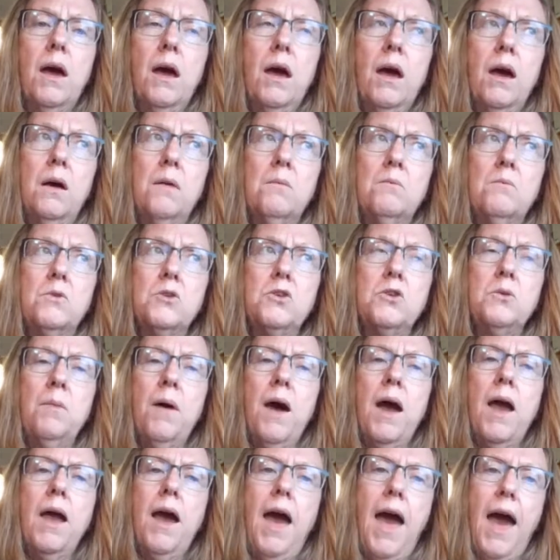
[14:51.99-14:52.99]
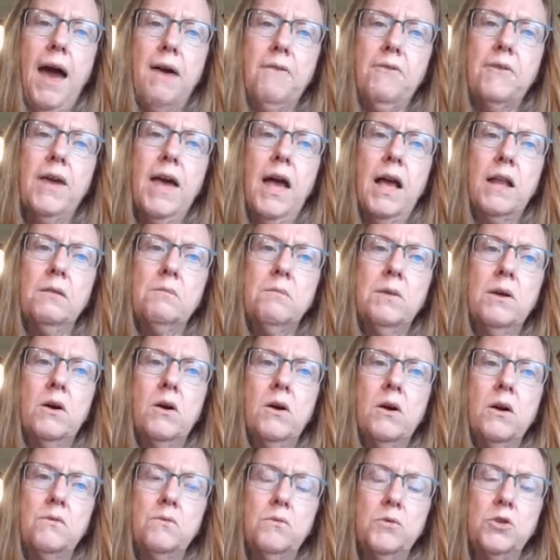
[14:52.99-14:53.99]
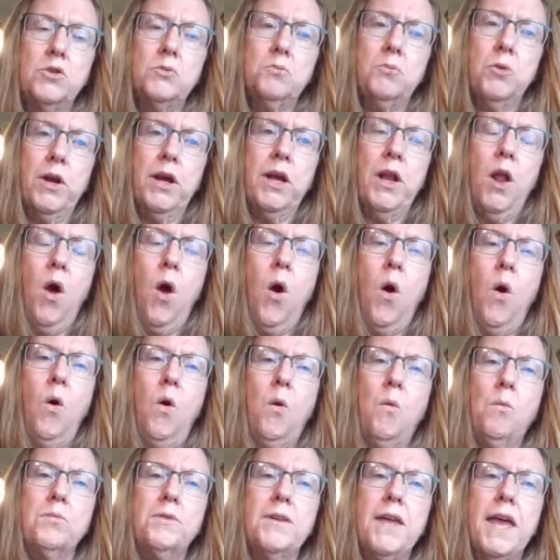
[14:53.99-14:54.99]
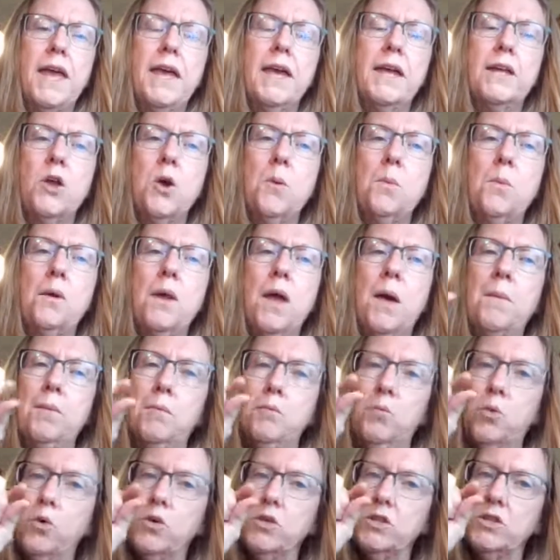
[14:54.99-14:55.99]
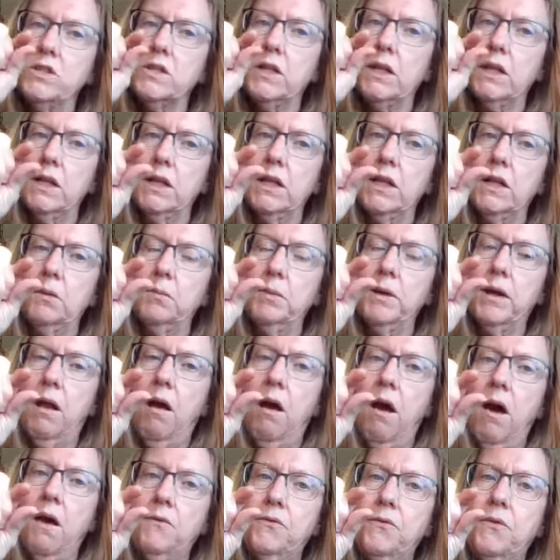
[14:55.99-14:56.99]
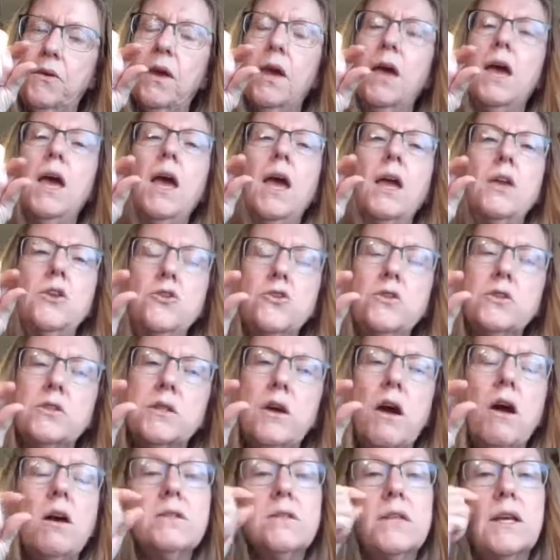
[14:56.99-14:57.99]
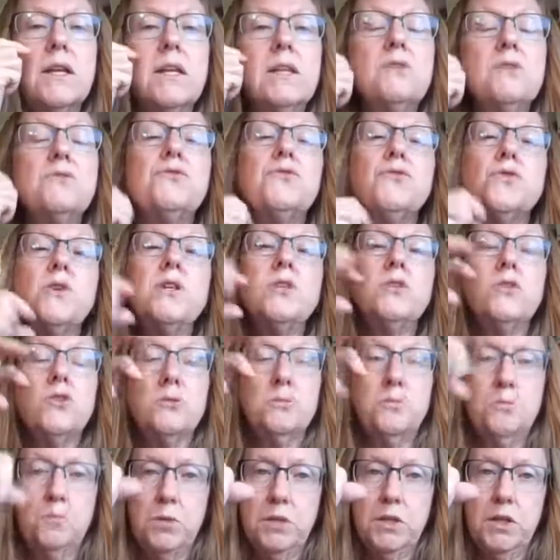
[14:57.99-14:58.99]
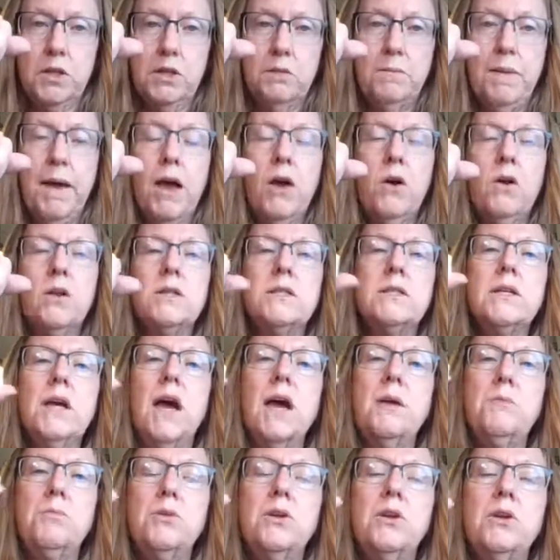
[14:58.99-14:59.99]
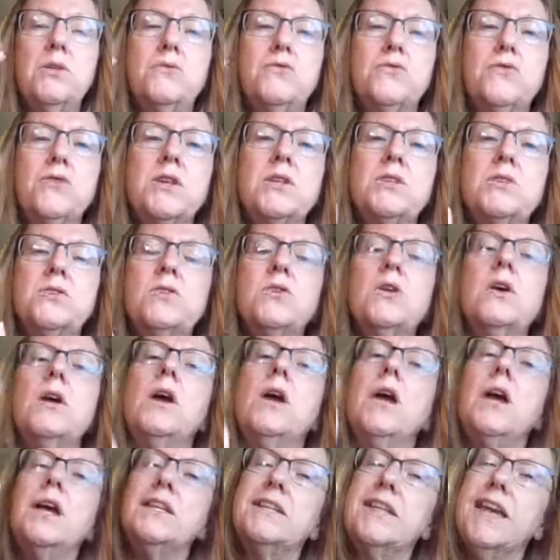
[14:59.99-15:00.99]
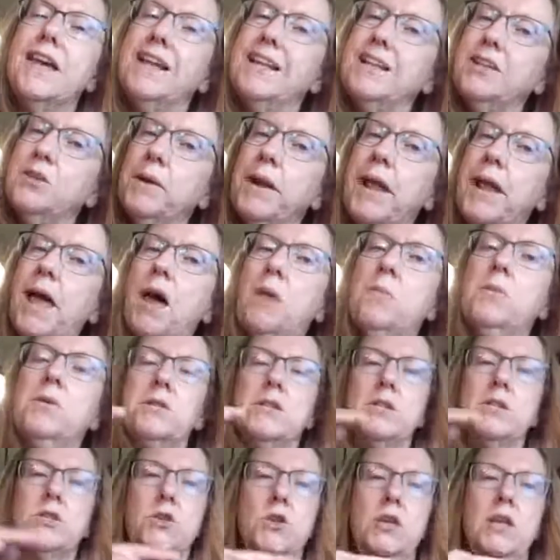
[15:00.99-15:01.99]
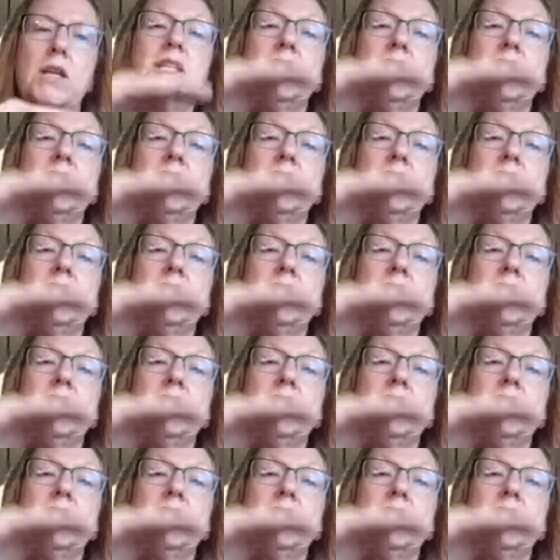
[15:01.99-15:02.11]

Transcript: Um, when you buy a half gallon of milk, when you bring it home, take it and open it up and pour just a little bit off you can toss that in the freezer, put the lid back on it tight, put it in the freezer, take a little bit out because it's